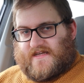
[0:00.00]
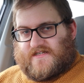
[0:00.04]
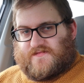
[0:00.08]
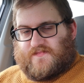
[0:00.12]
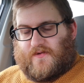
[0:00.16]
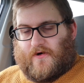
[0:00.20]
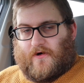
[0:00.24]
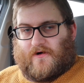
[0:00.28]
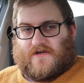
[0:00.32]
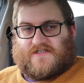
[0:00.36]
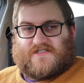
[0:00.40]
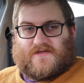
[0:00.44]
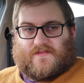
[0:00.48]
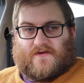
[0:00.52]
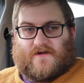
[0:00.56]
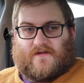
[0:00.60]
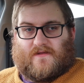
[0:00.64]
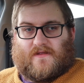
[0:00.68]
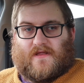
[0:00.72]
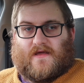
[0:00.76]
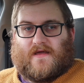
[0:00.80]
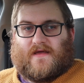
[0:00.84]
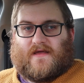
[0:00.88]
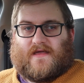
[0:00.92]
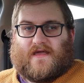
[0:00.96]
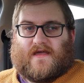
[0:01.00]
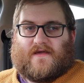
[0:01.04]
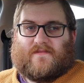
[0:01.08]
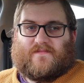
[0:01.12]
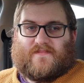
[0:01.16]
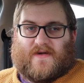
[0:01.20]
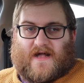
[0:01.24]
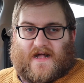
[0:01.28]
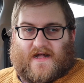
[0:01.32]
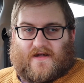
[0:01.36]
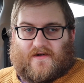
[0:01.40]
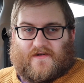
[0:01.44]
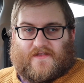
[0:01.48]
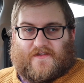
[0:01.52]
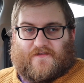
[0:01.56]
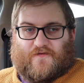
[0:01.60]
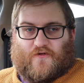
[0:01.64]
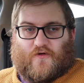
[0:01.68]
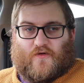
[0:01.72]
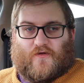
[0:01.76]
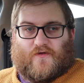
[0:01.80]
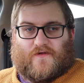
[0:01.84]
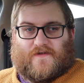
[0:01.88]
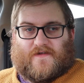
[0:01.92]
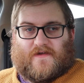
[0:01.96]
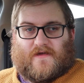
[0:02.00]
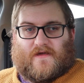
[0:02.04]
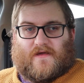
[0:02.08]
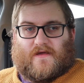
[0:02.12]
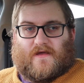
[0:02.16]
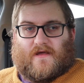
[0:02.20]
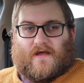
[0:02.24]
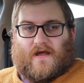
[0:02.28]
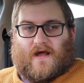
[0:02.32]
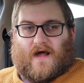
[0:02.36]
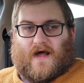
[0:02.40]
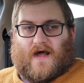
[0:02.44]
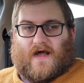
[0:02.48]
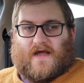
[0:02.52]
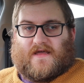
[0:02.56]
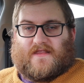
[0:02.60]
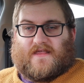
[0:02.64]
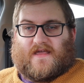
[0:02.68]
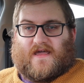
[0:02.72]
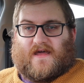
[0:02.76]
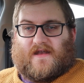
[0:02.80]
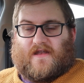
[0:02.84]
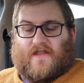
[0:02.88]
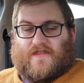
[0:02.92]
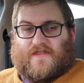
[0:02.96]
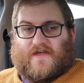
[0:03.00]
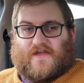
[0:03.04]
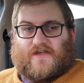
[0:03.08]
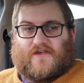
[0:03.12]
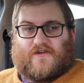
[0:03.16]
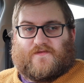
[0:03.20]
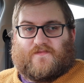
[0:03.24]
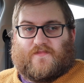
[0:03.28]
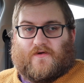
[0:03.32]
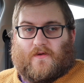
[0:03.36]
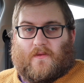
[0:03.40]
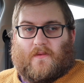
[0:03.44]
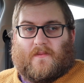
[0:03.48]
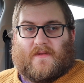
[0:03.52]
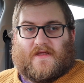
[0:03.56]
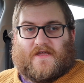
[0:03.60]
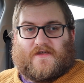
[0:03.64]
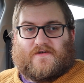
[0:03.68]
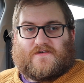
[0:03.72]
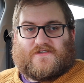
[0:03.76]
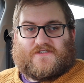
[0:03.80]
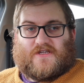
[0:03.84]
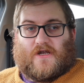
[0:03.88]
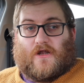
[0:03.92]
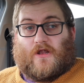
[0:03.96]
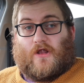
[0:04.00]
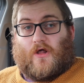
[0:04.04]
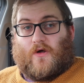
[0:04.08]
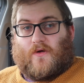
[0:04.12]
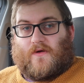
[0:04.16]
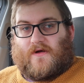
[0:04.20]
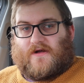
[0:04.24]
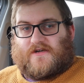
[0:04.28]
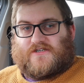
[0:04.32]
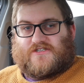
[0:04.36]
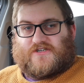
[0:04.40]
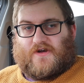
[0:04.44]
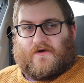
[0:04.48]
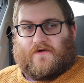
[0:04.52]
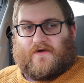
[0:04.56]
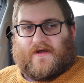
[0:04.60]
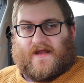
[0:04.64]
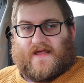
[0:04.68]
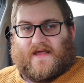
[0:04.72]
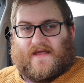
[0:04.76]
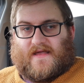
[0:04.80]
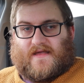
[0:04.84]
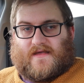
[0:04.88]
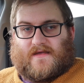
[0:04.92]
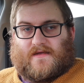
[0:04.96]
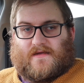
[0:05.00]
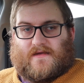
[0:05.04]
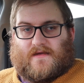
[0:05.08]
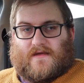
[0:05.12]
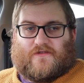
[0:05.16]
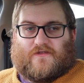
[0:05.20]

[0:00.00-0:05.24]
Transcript: as possible, getting back on the road, the kind of thing you'd probably use on a longer journey.